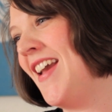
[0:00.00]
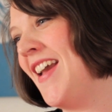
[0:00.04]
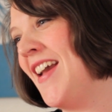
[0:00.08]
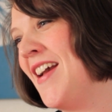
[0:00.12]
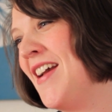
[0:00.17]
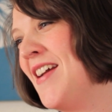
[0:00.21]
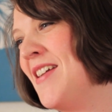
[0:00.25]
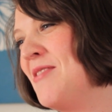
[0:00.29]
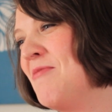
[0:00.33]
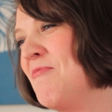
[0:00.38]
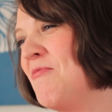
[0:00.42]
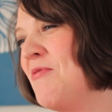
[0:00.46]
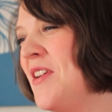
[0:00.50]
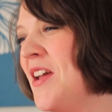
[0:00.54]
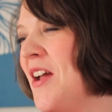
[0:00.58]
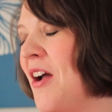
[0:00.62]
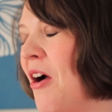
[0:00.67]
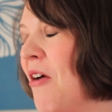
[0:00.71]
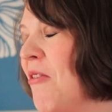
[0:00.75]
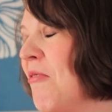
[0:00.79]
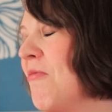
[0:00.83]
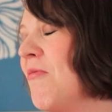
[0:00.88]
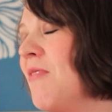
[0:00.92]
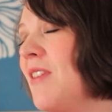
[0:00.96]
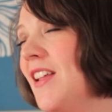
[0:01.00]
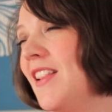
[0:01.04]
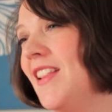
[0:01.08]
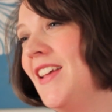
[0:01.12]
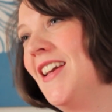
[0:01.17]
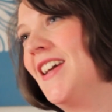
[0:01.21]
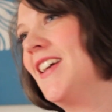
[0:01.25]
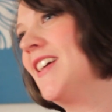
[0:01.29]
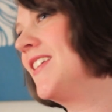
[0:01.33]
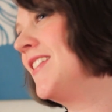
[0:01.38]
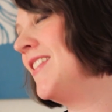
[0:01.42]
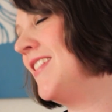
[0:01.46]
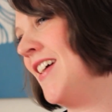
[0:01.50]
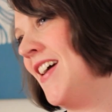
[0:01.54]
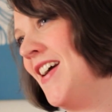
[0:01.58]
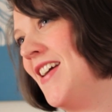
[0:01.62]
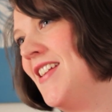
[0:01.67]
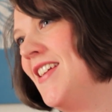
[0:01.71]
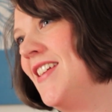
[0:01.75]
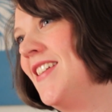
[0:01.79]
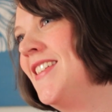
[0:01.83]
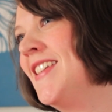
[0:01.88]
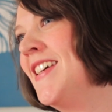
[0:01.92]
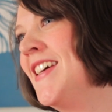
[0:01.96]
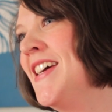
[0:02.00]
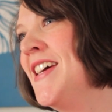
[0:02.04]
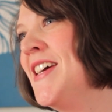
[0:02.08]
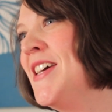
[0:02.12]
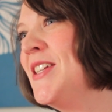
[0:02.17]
and we are really excited